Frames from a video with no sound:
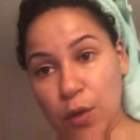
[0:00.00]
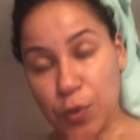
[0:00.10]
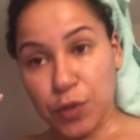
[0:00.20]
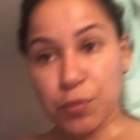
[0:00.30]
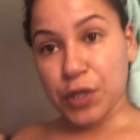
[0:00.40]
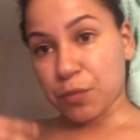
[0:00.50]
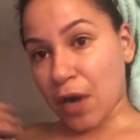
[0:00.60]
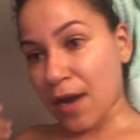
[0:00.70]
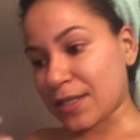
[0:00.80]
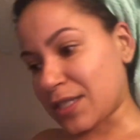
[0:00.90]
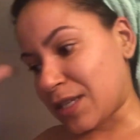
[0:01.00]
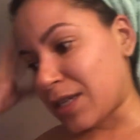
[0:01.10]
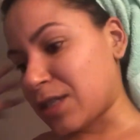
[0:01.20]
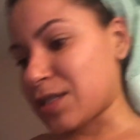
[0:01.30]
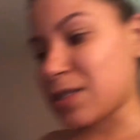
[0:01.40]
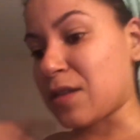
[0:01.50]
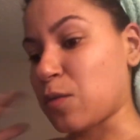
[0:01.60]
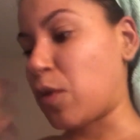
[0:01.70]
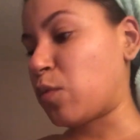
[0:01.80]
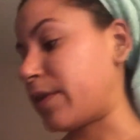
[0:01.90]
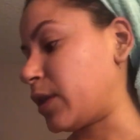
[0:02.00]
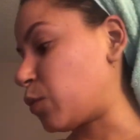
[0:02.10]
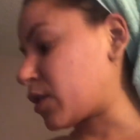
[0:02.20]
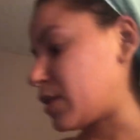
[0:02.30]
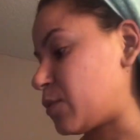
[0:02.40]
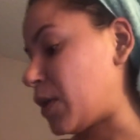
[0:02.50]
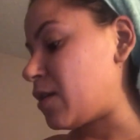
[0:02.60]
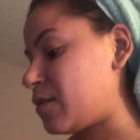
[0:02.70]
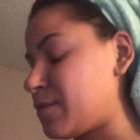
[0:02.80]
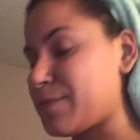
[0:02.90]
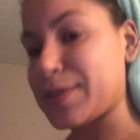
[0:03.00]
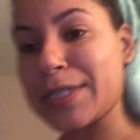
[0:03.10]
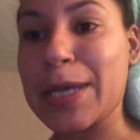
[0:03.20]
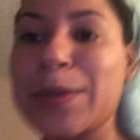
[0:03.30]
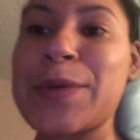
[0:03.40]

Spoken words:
when you put your products in it, it won't really work as well. So